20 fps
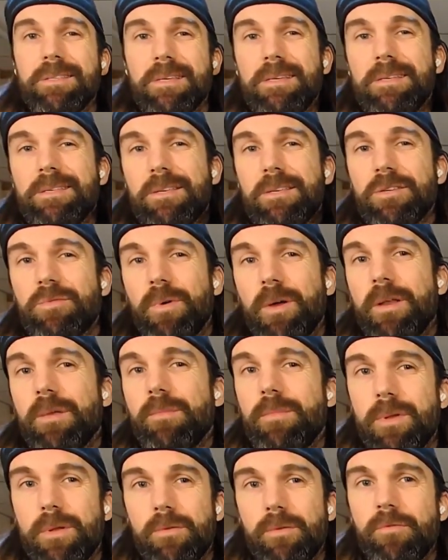the easiest way to
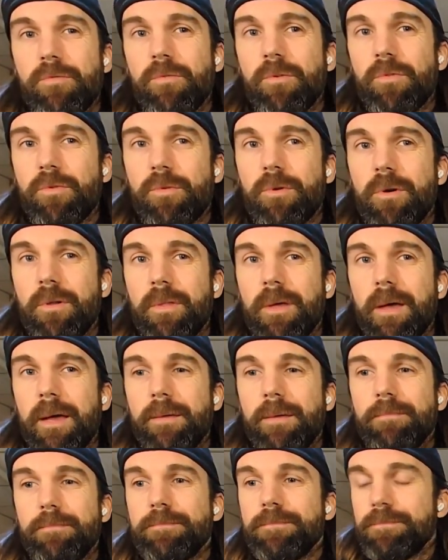maneuver through all that.
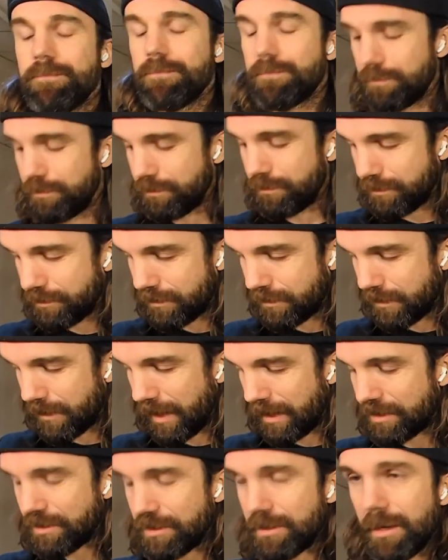
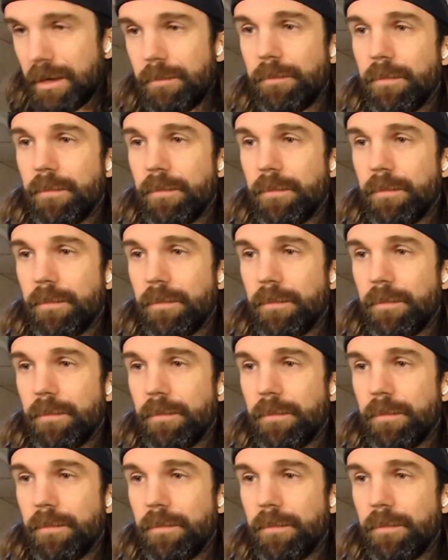That's done.